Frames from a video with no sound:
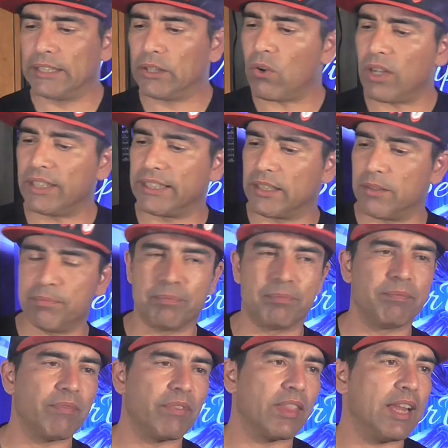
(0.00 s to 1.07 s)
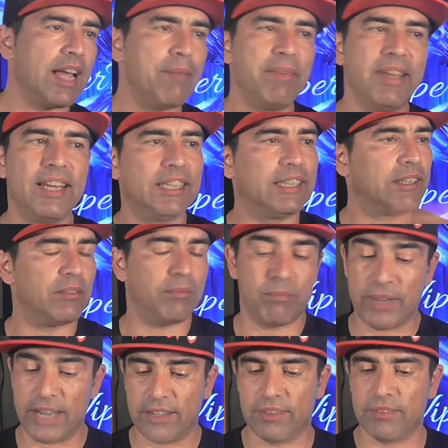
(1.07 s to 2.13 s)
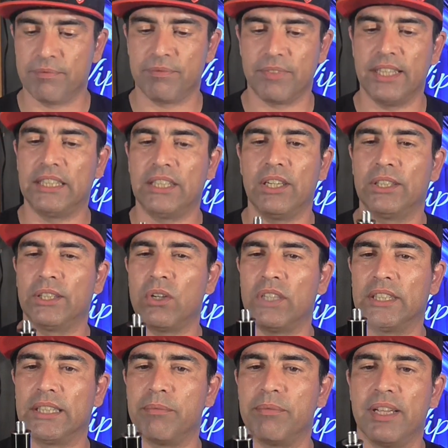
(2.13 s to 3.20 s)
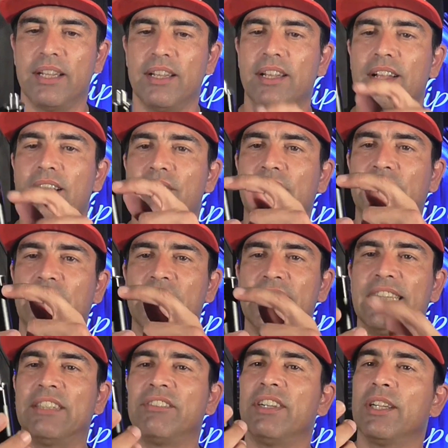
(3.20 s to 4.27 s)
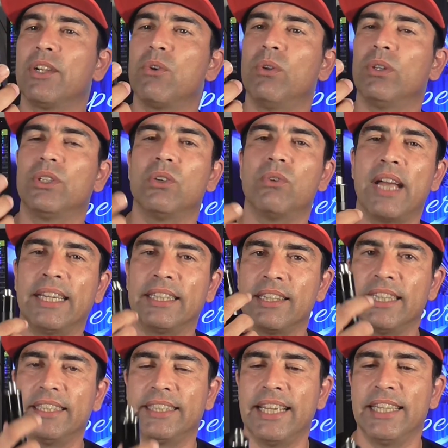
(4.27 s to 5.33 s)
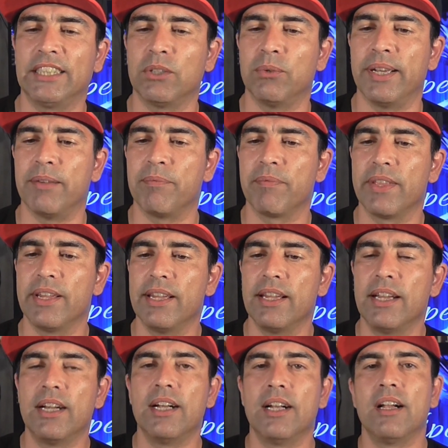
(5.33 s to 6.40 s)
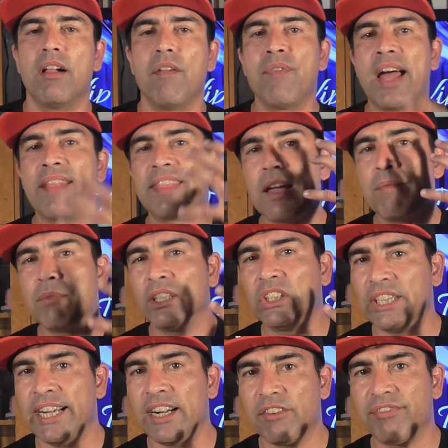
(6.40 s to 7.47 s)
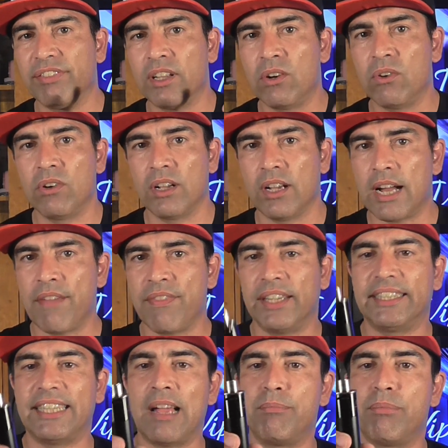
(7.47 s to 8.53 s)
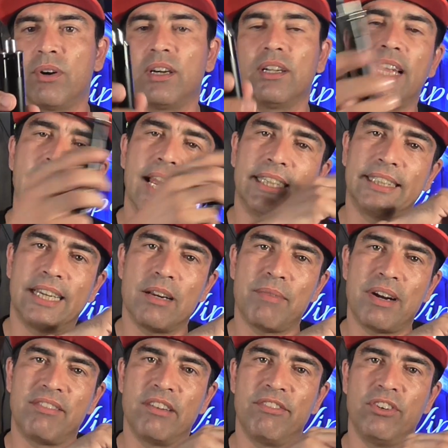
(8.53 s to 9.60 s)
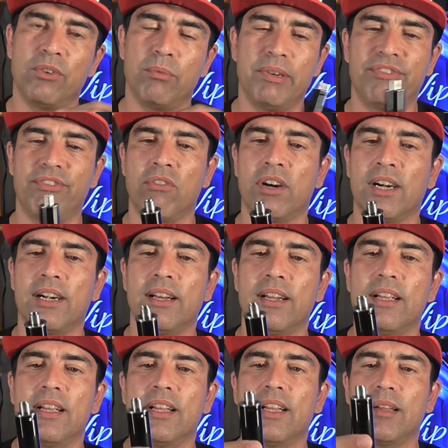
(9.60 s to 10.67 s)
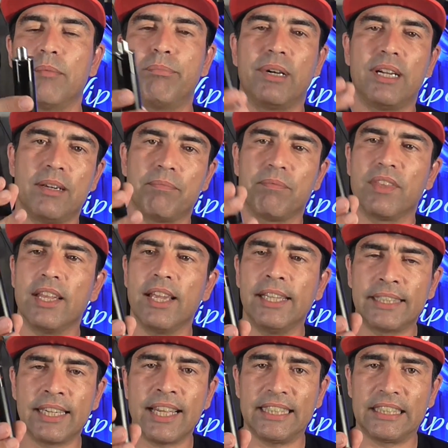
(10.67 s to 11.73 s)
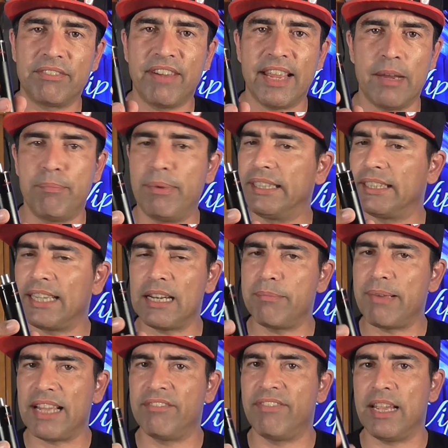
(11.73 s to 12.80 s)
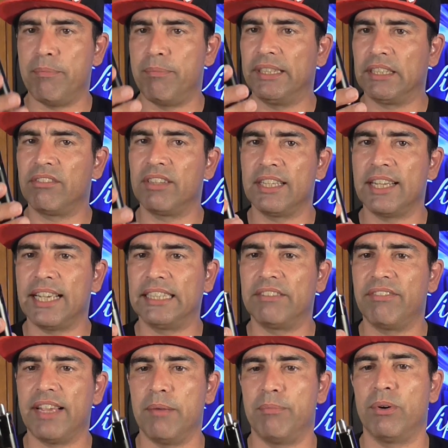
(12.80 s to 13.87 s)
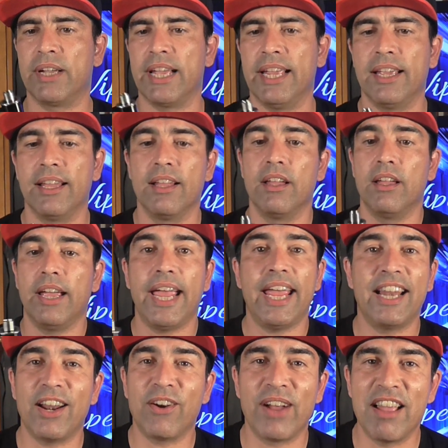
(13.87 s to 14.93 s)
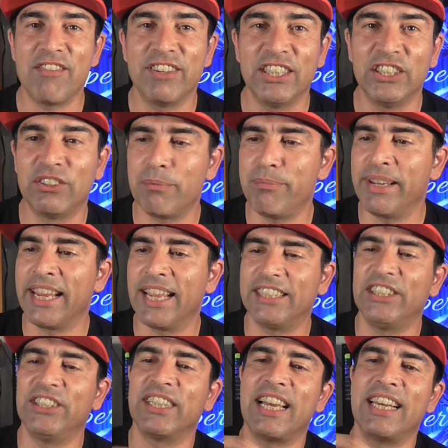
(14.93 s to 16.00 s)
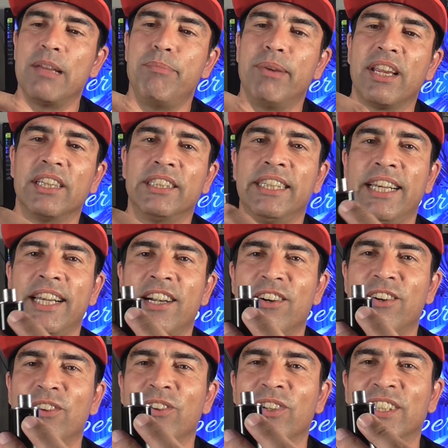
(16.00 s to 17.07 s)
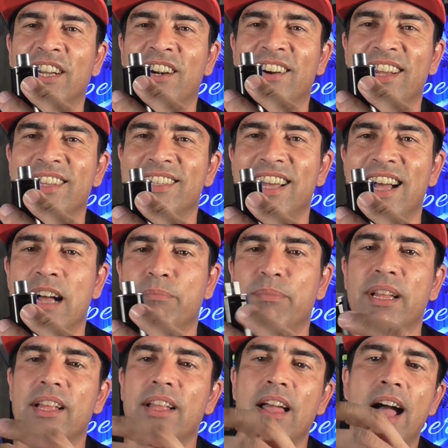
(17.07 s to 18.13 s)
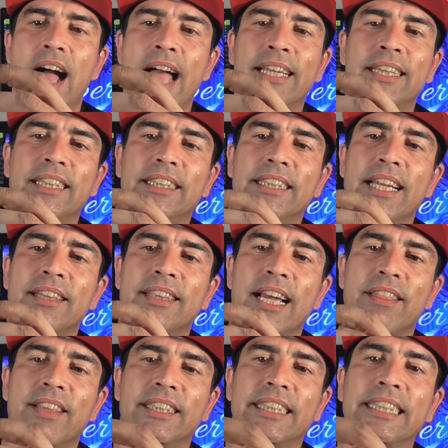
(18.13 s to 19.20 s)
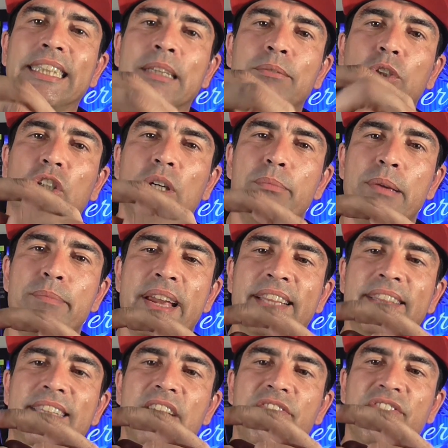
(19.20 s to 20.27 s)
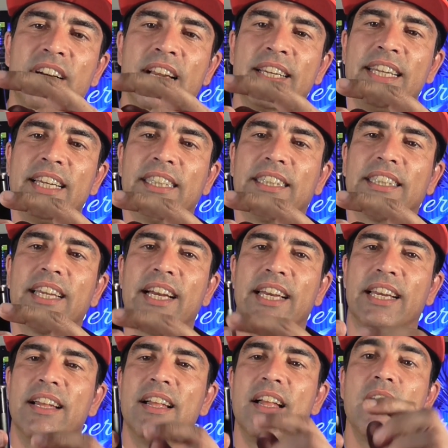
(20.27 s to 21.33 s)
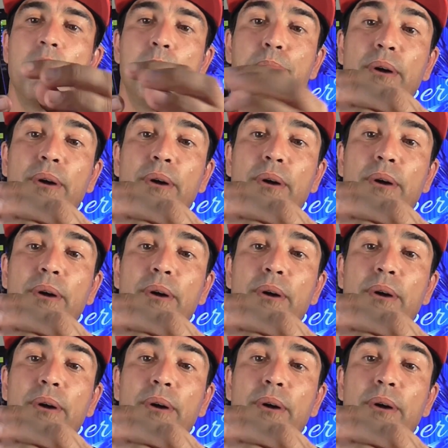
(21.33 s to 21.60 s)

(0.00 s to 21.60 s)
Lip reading: It's awesome. I mean, it's awesome. This RDA is really cool too. It has a nice taste to it. Not that much airflow on the Sapor, like I said in my review before, but it's a nice vape. It's not a bad vape. It's a really nice vape, okay? And I don't have any dripping issues on it because the air holes are on top. I just think that the system should be made different on the inside.